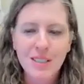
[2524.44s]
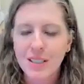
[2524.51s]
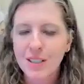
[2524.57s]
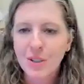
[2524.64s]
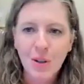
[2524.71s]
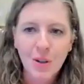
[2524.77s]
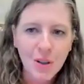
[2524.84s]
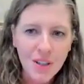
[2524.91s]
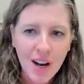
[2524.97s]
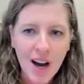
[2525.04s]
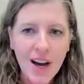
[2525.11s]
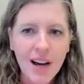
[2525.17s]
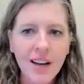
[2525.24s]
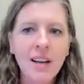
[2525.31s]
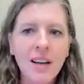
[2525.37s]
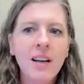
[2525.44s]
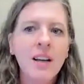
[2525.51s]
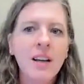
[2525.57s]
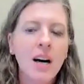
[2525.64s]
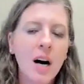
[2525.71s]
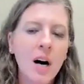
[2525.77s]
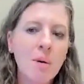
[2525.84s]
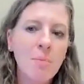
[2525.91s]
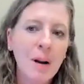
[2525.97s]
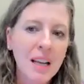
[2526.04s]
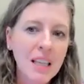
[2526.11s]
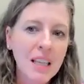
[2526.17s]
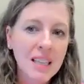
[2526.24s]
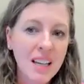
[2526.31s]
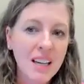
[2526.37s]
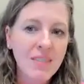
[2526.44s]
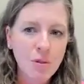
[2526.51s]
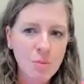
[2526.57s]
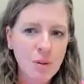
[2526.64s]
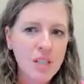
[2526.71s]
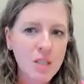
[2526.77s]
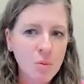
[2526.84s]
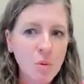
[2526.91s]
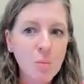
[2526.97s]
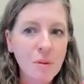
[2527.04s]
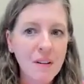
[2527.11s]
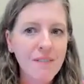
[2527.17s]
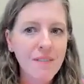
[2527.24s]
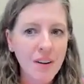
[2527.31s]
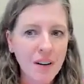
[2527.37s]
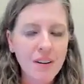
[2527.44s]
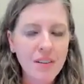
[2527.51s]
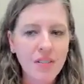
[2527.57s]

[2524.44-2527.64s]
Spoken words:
center or not? But I think that information will be very,